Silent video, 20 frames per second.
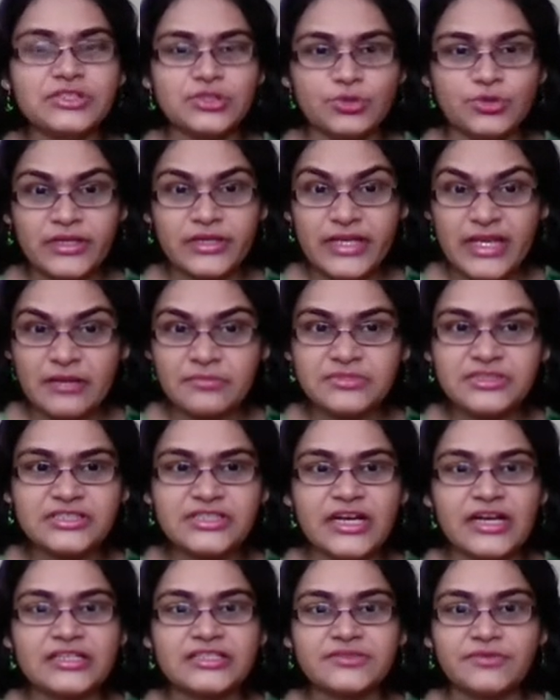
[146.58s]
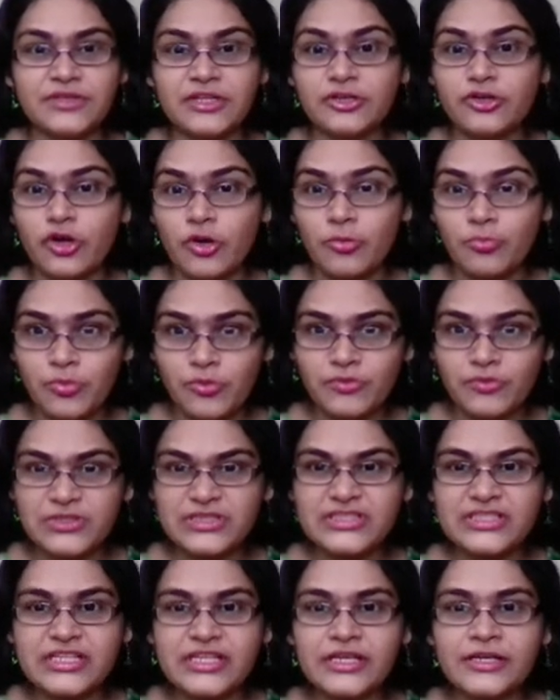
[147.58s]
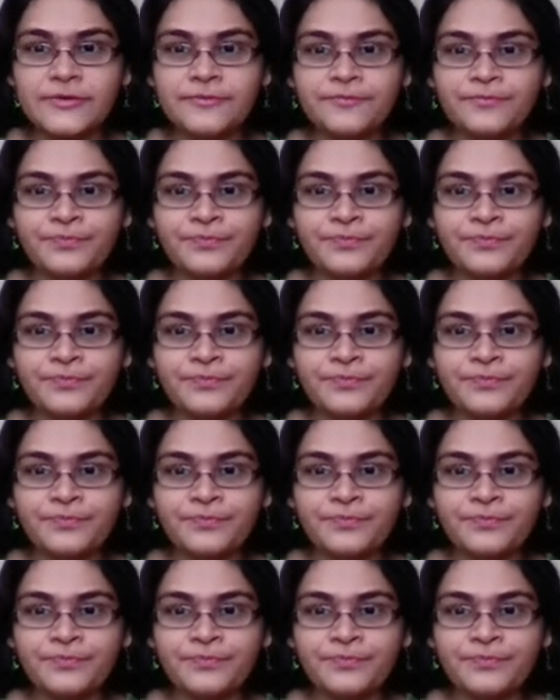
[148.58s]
The game starts with the Trompovsky.